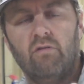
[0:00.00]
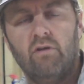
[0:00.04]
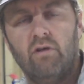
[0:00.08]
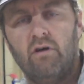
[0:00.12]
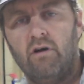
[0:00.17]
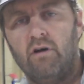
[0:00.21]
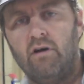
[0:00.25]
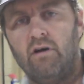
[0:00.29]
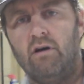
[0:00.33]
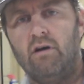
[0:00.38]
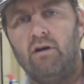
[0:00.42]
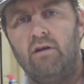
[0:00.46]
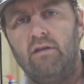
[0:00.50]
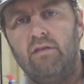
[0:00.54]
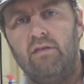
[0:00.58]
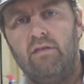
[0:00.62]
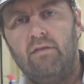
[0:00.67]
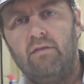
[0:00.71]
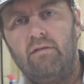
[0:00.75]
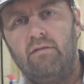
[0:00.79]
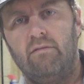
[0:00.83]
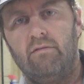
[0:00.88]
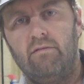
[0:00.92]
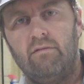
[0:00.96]
the
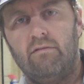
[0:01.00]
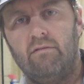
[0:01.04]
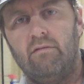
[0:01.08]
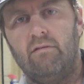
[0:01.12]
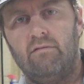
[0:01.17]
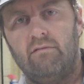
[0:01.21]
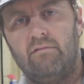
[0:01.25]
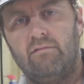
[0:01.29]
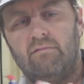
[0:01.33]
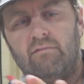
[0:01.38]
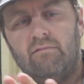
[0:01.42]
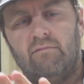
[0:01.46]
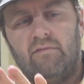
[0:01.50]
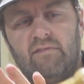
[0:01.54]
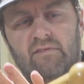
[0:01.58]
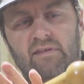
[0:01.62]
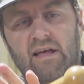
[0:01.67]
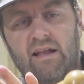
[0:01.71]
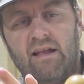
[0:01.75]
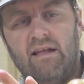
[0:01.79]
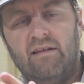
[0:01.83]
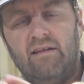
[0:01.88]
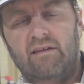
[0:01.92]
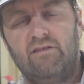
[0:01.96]
it's
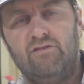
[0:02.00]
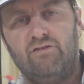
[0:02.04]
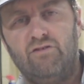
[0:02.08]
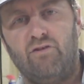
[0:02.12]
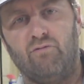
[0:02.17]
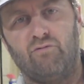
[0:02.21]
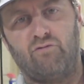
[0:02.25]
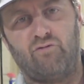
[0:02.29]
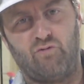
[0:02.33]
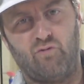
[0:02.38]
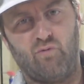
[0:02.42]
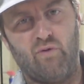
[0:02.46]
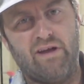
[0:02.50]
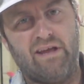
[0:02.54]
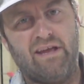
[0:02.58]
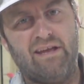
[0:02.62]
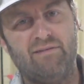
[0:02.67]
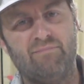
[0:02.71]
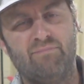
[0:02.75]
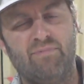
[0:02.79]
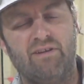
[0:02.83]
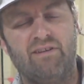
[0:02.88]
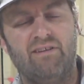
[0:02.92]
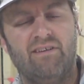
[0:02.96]
not you don't swing
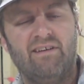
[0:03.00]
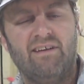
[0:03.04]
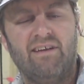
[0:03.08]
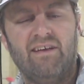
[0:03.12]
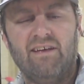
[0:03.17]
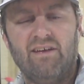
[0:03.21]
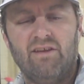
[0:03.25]
it, but